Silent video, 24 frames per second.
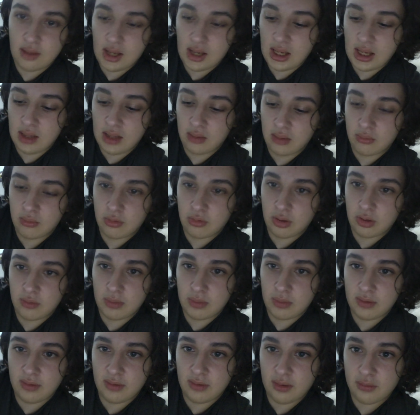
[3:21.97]
I don't trust
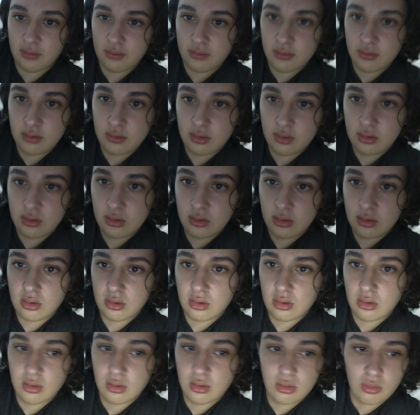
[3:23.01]
myself.
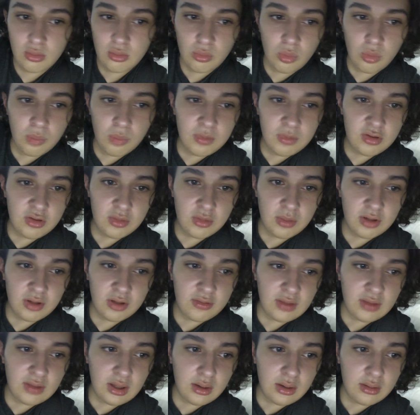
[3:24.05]
Or Mr.
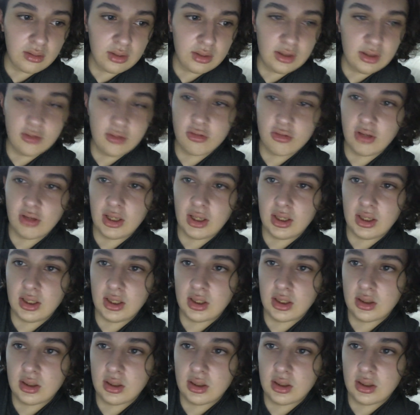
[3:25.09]
Marcel. He's shady.